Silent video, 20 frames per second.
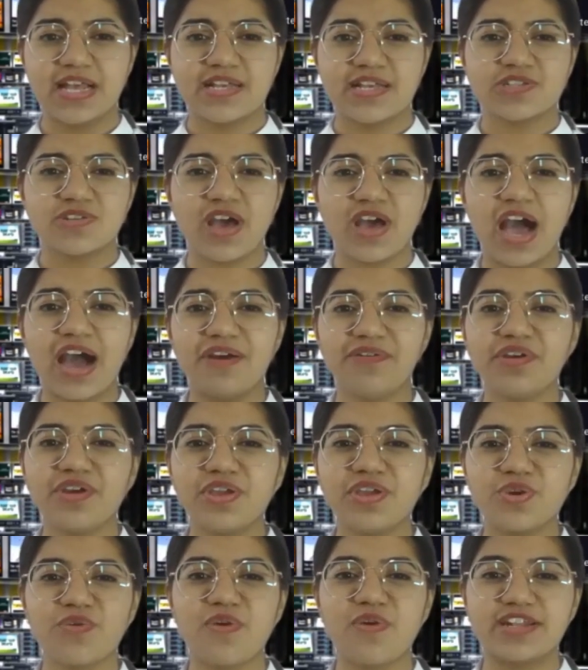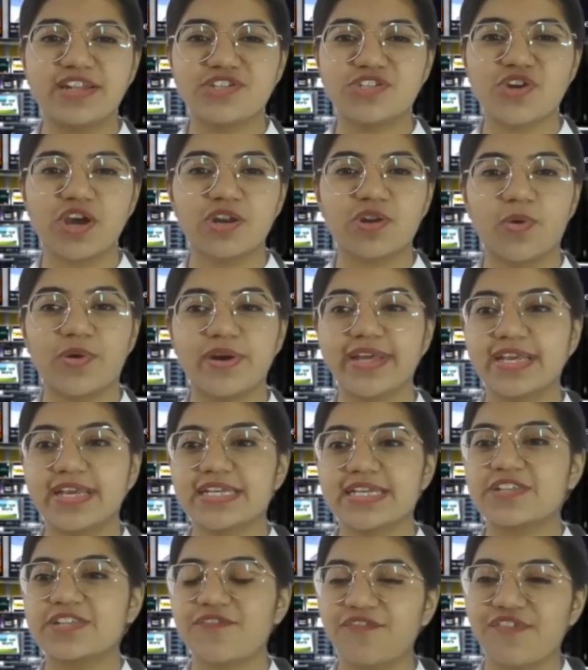So how do you ensure coding
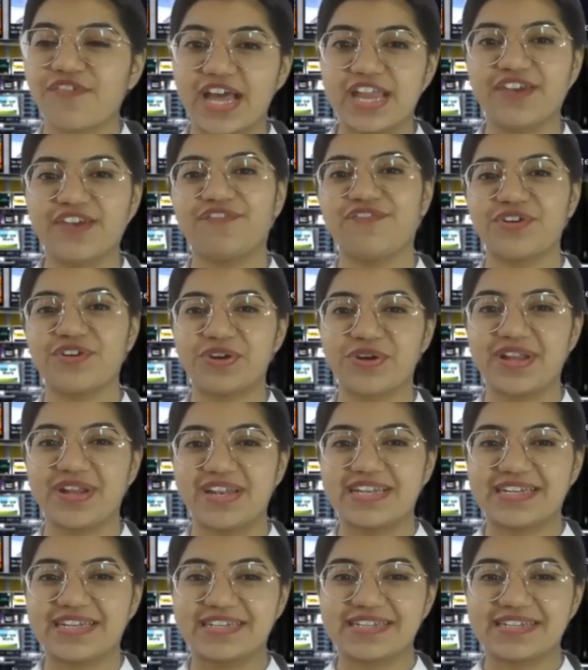is fun for all?